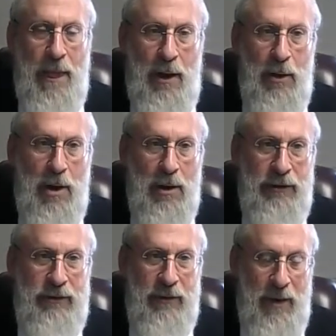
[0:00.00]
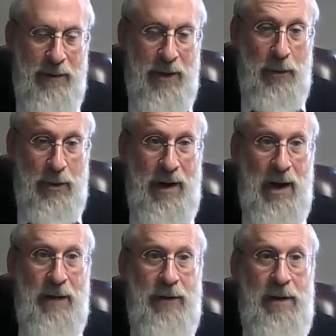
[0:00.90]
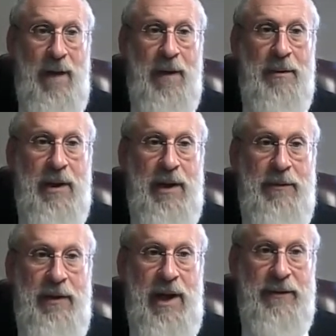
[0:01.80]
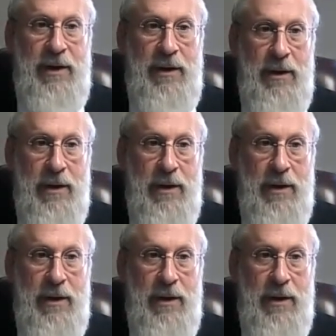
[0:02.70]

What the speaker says: a whole long list of them that were taka very machmer, even b'diavad,